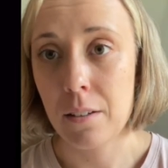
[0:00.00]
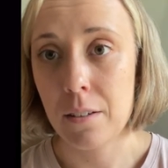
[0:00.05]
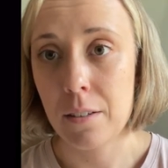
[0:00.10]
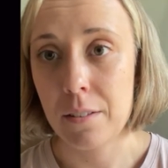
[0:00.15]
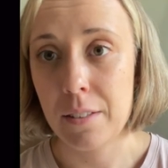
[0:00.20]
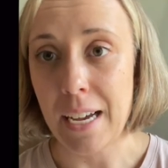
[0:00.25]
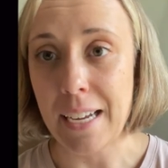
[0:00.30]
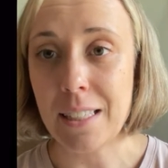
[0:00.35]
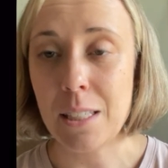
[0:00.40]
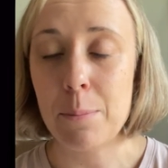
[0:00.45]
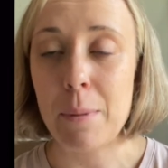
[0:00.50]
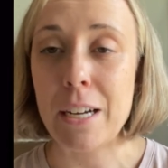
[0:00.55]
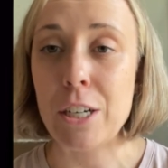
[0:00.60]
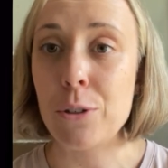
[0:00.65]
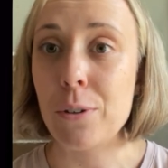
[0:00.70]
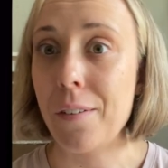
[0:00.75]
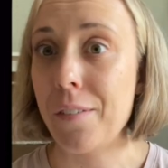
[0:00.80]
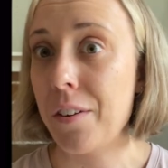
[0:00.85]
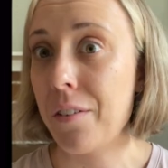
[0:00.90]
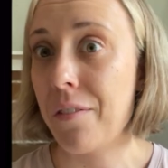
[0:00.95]
That's my
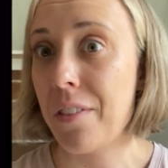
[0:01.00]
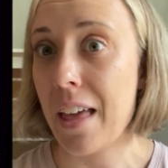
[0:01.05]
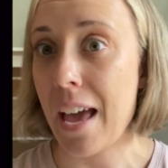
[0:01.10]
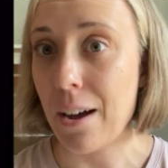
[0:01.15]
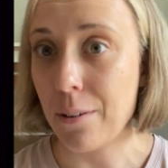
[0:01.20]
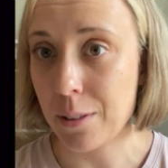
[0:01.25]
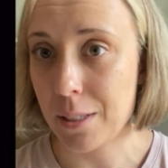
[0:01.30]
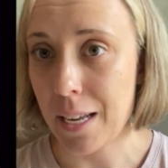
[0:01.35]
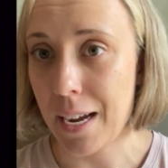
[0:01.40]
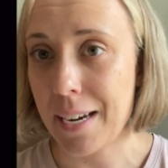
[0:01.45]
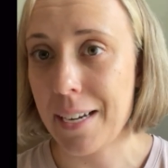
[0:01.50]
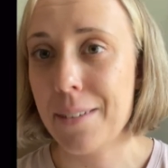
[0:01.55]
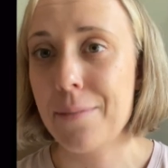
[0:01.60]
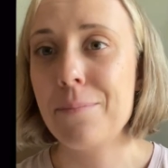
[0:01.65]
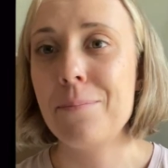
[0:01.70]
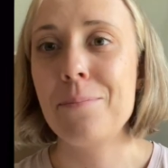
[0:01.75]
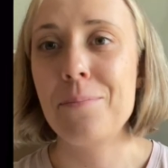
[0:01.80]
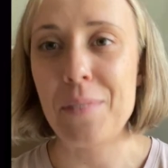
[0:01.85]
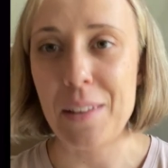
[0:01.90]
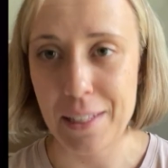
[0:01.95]
derivative of the outside,
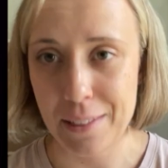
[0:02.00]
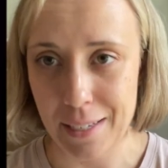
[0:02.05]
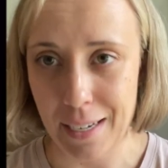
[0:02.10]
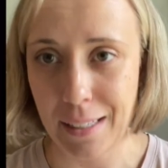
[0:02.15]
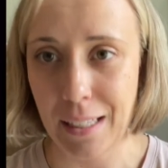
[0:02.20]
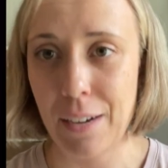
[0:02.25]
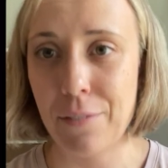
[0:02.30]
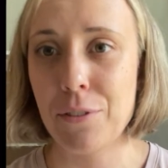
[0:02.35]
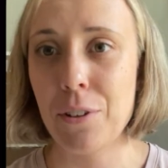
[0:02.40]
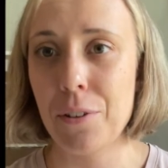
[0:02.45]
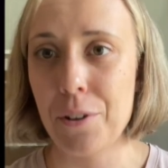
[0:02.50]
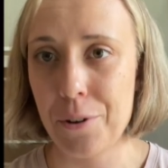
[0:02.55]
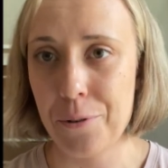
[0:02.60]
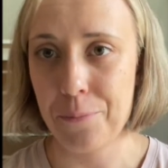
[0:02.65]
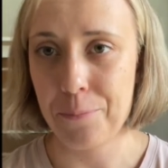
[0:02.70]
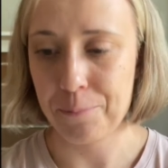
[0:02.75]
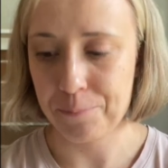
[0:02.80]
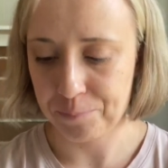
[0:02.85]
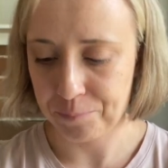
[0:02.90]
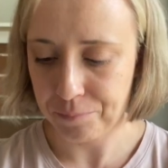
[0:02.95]
inside left alone.
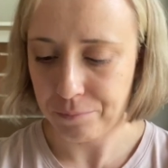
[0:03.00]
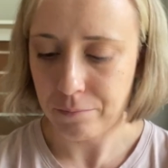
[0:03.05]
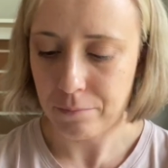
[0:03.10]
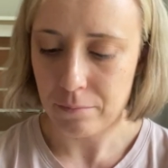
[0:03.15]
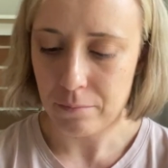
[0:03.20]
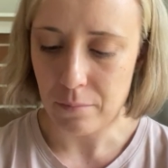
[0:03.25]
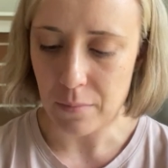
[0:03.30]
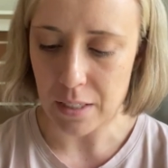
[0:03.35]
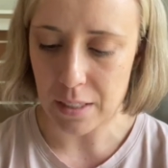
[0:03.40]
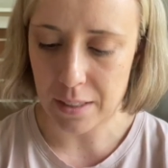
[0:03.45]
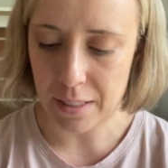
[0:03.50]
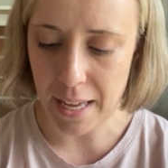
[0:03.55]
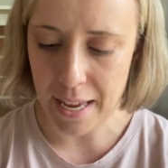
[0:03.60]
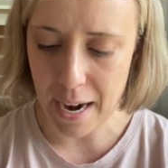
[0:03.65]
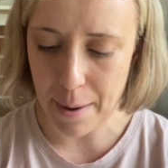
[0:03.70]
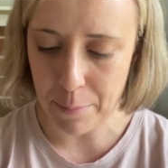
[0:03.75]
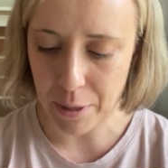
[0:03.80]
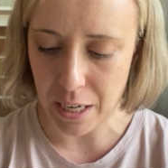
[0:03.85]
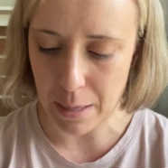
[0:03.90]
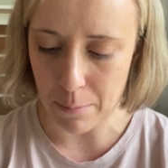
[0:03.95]
Then
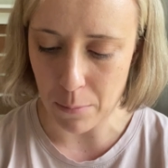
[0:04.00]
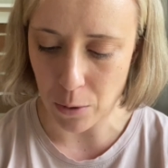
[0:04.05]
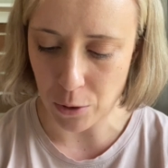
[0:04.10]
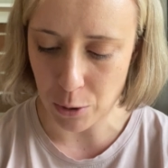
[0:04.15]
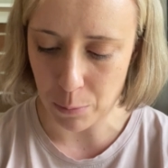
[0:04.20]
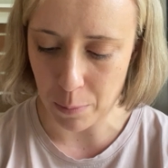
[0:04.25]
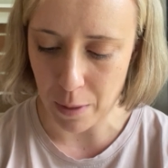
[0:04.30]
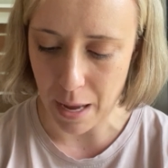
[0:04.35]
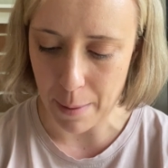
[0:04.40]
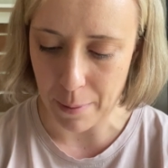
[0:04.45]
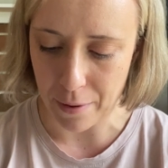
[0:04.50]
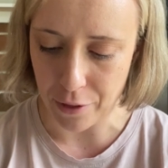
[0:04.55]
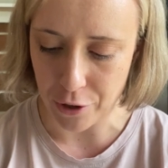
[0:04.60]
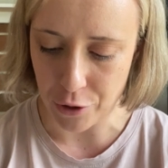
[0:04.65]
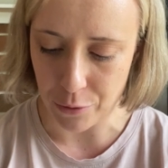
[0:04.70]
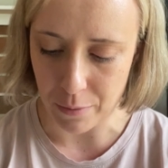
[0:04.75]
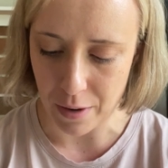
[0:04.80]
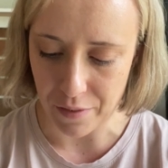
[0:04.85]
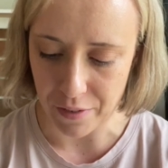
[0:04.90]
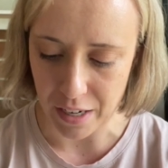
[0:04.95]
I'm going to multiply by the
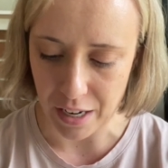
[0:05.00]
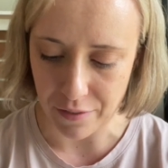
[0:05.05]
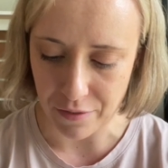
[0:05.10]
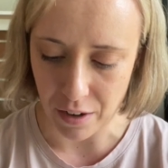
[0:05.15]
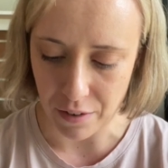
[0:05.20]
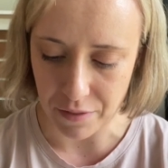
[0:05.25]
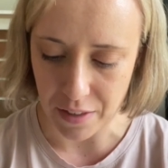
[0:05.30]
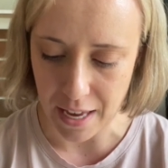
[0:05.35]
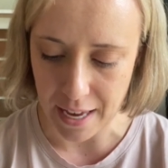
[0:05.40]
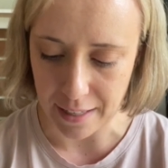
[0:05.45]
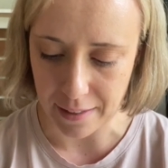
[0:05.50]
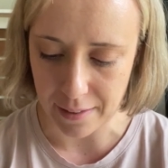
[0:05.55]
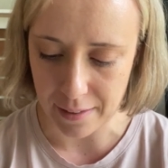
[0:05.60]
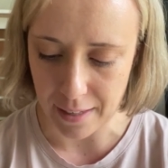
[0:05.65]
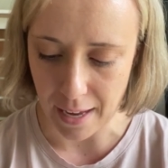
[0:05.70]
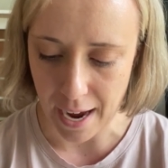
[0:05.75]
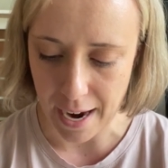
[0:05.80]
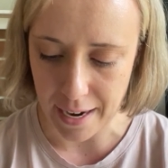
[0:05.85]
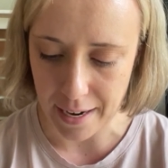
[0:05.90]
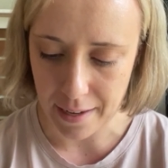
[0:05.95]
derivative of the
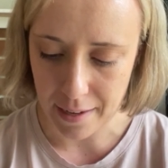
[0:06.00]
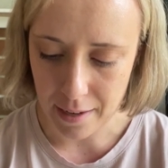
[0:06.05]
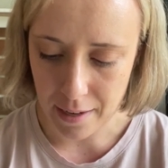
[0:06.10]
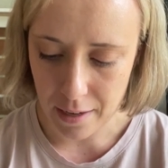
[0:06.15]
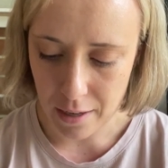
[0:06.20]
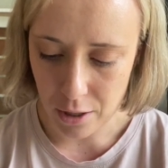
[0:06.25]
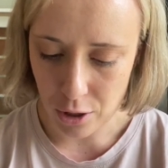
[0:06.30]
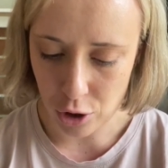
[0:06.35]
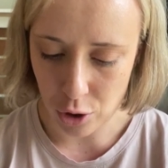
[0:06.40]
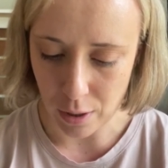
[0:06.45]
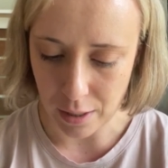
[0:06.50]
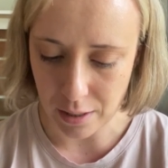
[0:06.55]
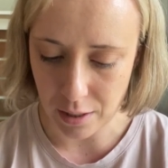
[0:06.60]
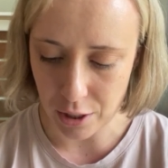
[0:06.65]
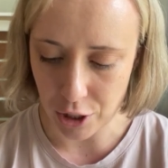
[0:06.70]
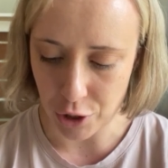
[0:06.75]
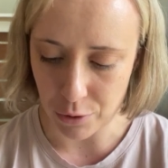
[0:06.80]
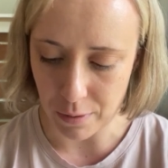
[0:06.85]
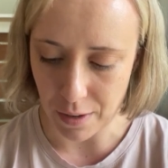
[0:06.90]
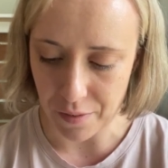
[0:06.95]
inside. So that's the
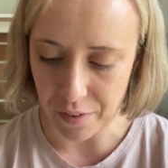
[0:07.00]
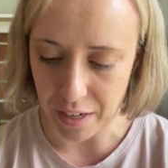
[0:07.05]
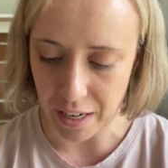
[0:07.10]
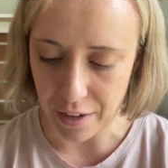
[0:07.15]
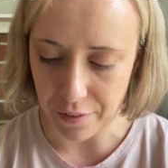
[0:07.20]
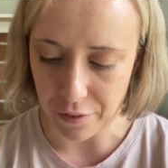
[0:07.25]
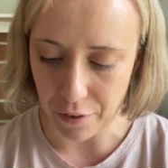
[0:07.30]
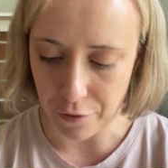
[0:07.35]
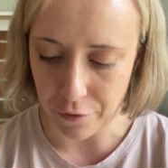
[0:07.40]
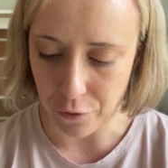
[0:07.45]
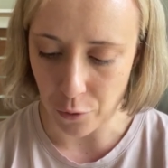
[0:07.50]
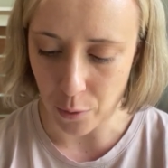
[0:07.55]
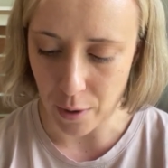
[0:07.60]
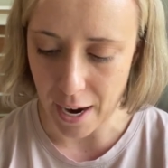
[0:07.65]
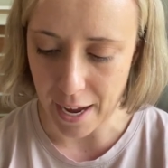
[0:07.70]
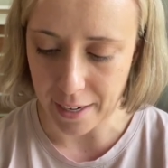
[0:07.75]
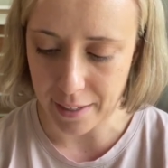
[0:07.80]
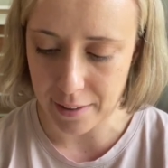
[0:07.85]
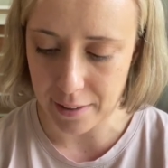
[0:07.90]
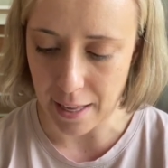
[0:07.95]
derivative of
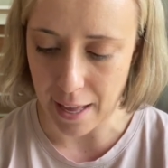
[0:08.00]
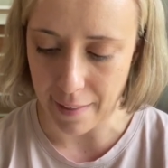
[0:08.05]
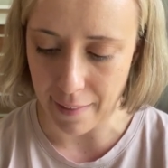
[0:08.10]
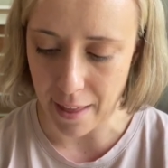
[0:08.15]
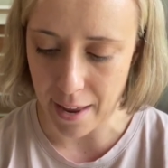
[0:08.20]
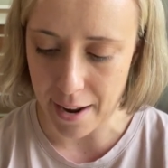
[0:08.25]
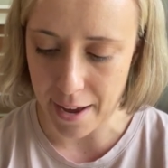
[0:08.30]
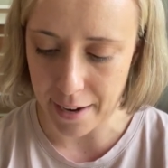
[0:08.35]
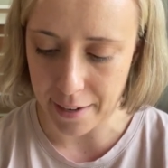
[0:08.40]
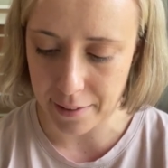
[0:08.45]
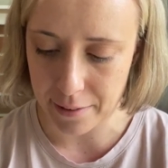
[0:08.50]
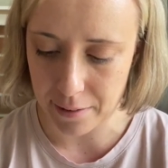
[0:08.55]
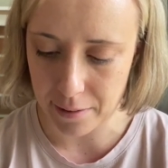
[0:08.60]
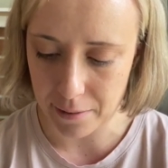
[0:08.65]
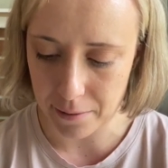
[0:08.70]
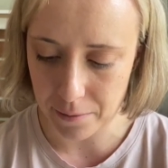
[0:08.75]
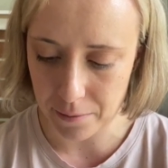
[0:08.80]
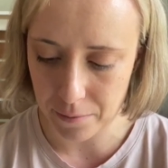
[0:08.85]
4x ln x.